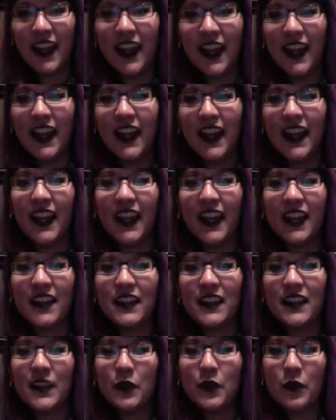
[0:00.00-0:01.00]
and
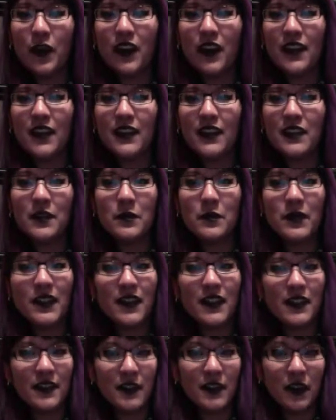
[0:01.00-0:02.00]
he wanted to be
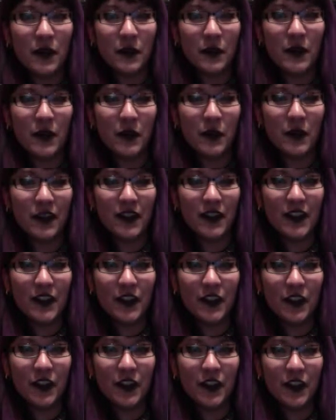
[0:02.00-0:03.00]
a zombie one
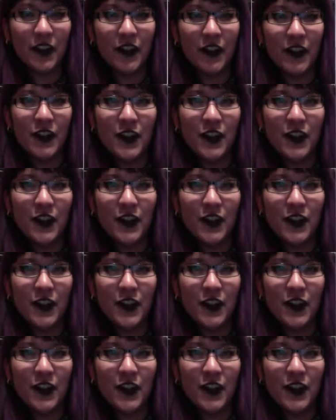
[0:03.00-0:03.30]
year.